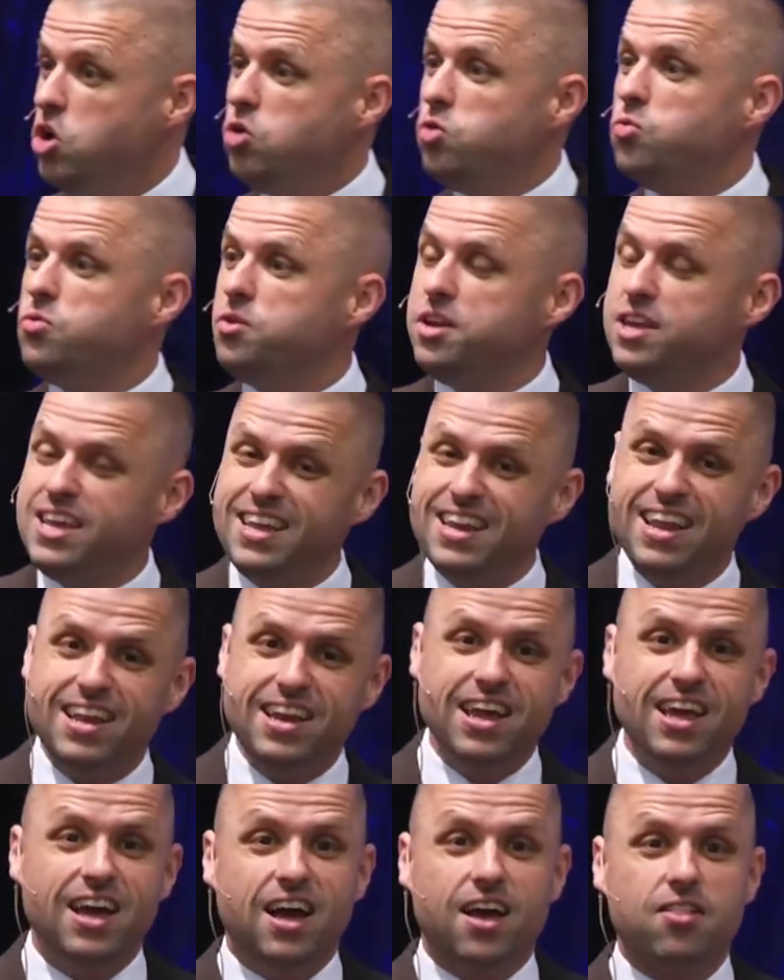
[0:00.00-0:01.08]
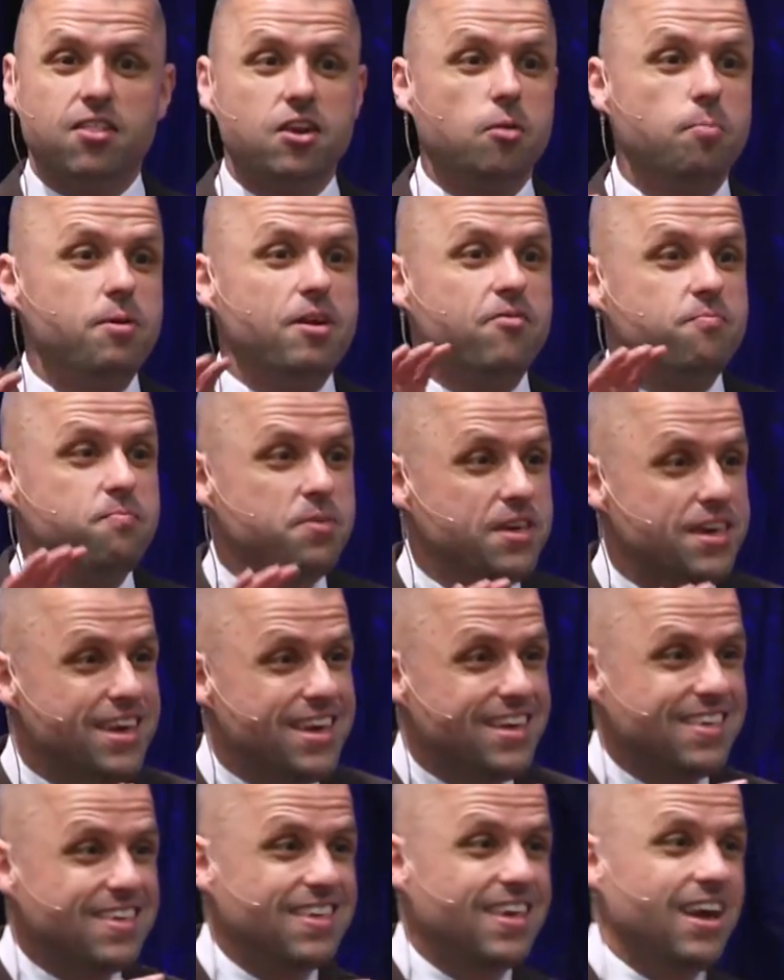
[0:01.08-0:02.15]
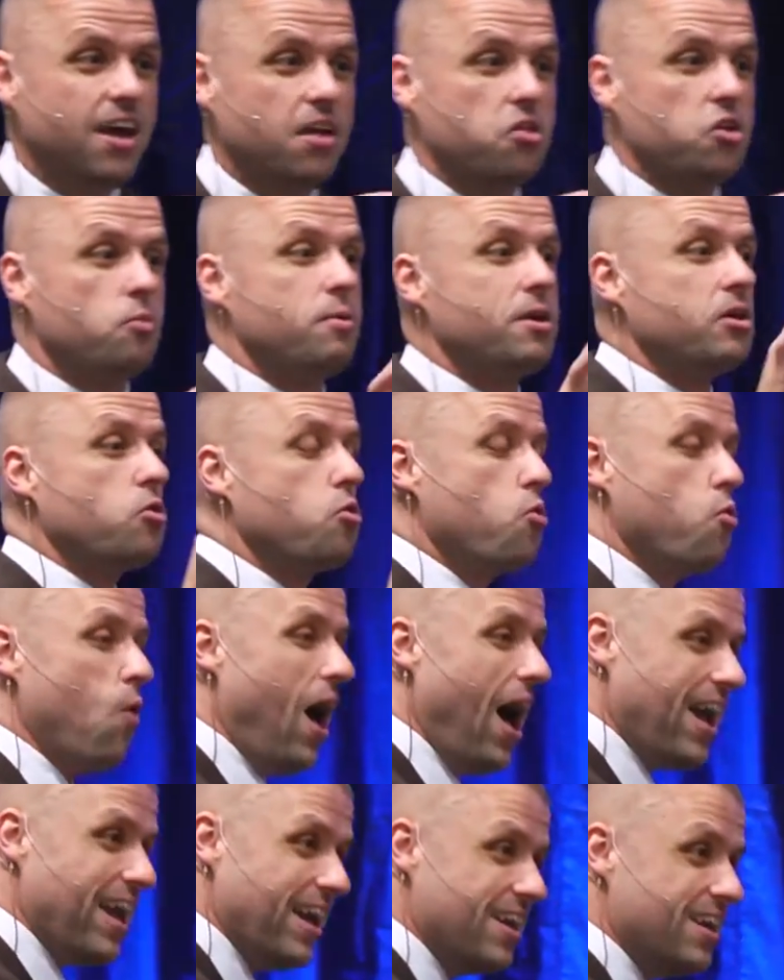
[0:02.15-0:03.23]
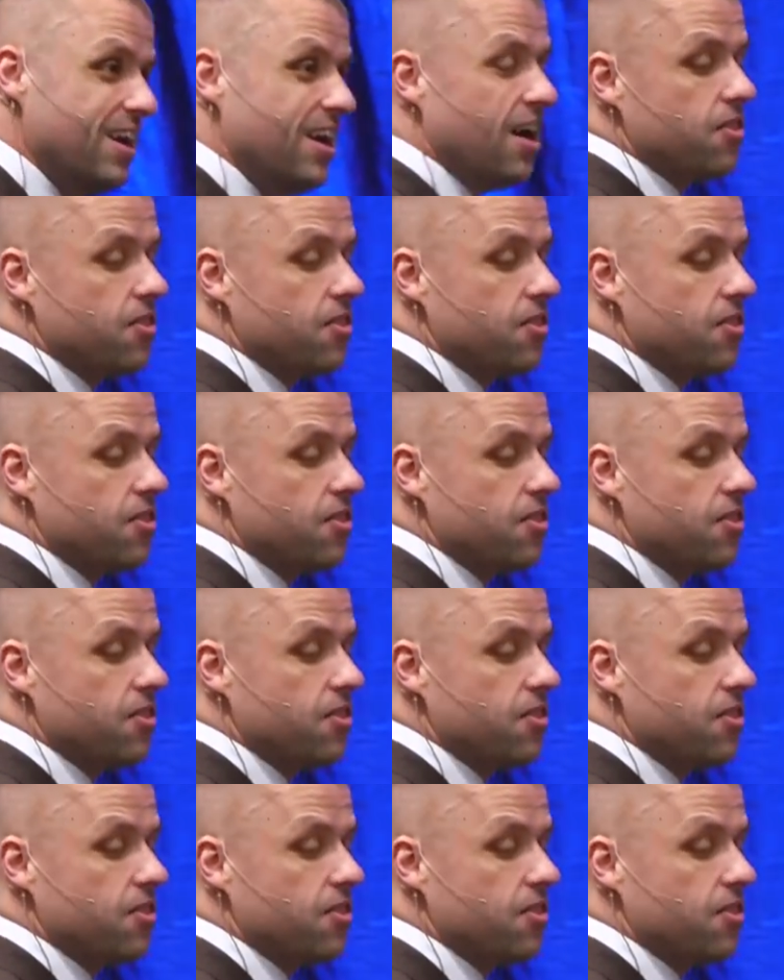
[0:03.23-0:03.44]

who needed a little bit of peace, a little bit of quiet,